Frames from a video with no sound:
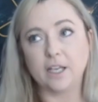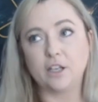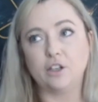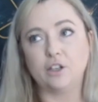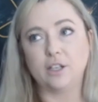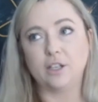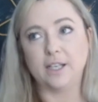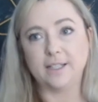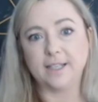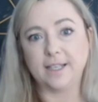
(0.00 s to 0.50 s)
and
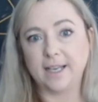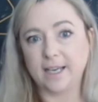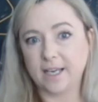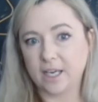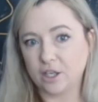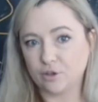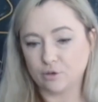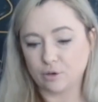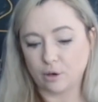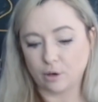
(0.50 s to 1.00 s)
you need to get
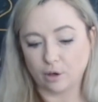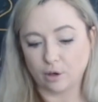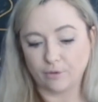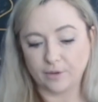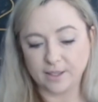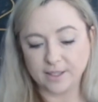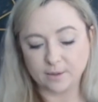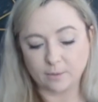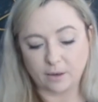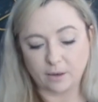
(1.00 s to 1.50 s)
control of
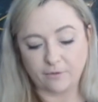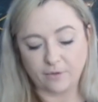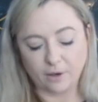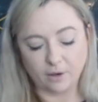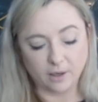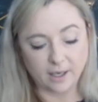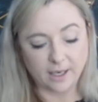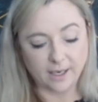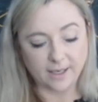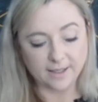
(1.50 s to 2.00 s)
it. So I
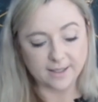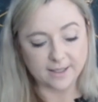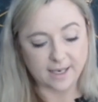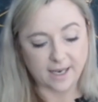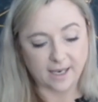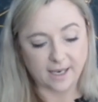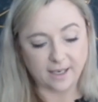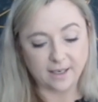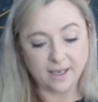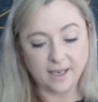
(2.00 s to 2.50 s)
feel like it's
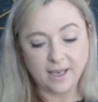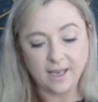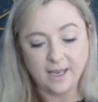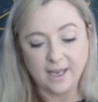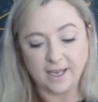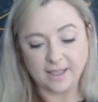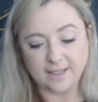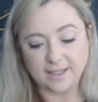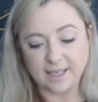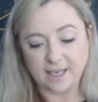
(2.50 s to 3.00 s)

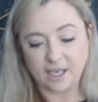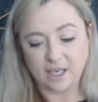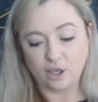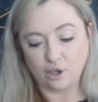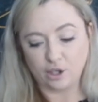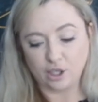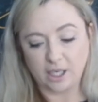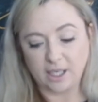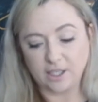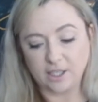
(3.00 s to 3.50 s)
saying
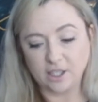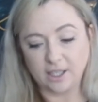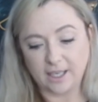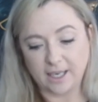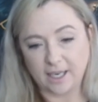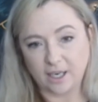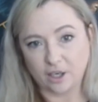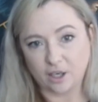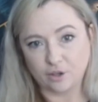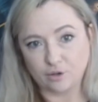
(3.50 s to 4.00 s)
you need to
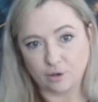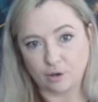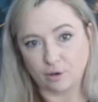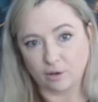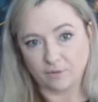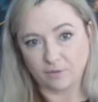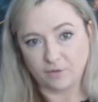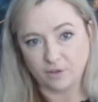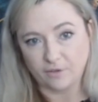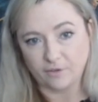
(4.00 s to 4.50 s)
get
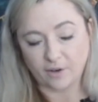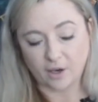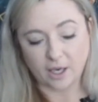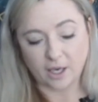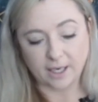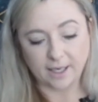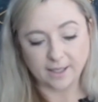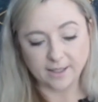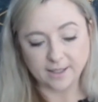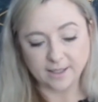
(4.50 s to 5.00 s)
control of your
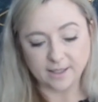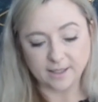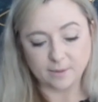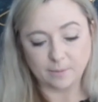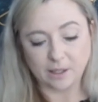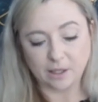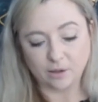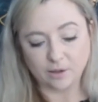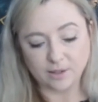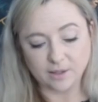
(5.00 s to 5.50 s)
finances,
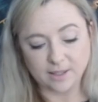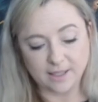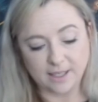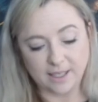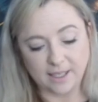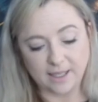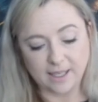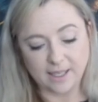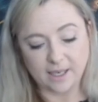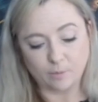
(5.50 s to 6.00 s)
because
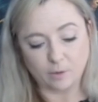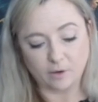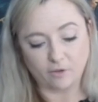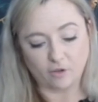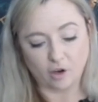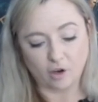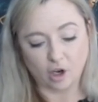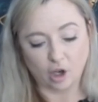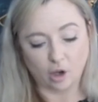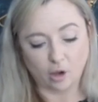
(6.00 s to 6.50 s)
sitting that we've
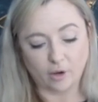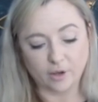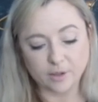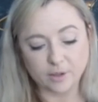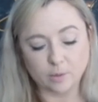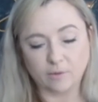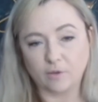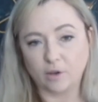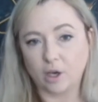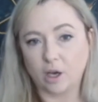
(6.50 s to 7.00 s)
got
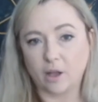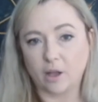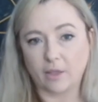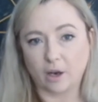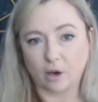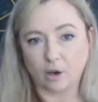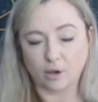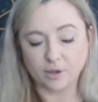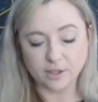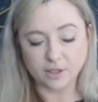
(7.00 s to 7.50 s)
loss, we've got either
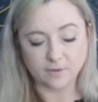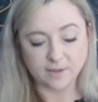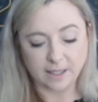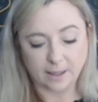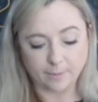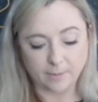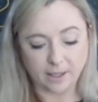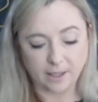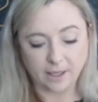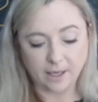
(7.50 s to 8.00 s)
loss of
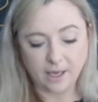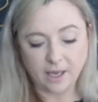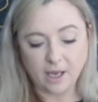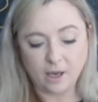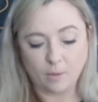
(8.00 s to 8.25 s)
something,